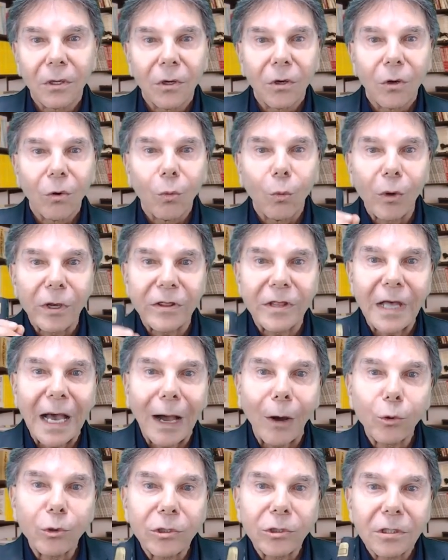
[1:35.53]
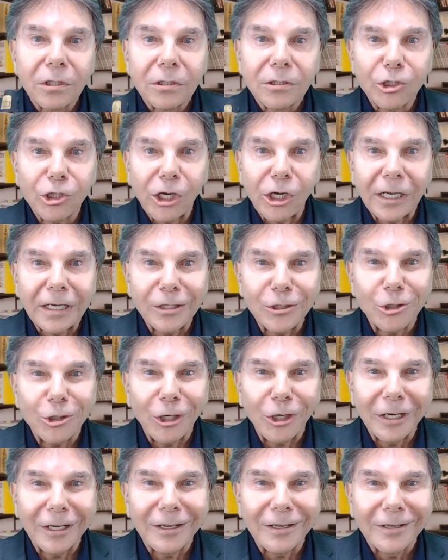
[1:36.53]
without
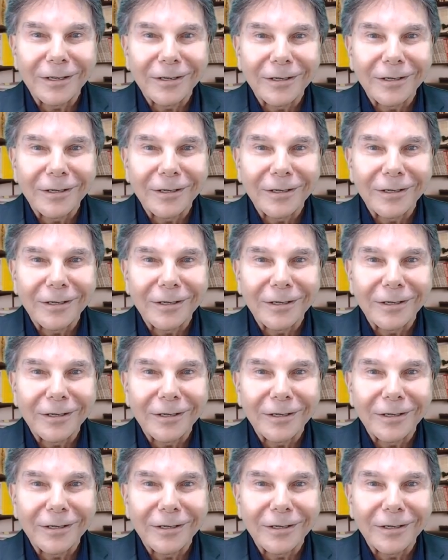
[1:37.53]
changing